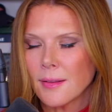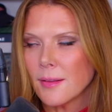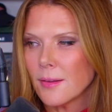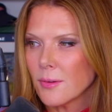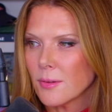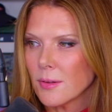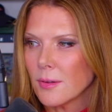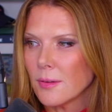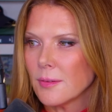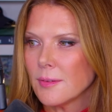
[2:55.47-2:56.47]
You know, there's a
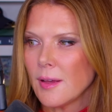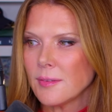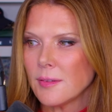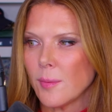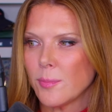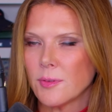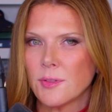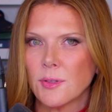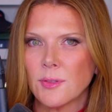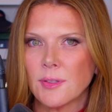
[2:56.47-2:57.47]
little dust up
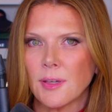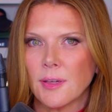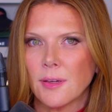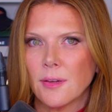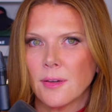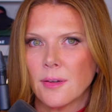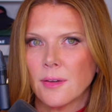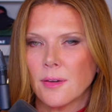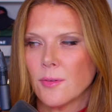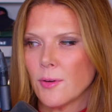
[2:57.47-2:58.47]
with Ducey
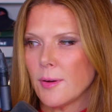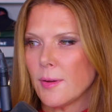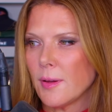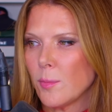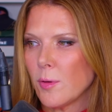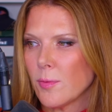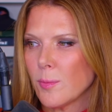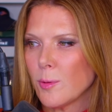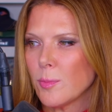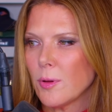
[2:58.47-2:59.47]
over at my
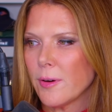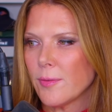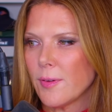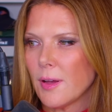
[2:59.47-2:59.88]
former employer,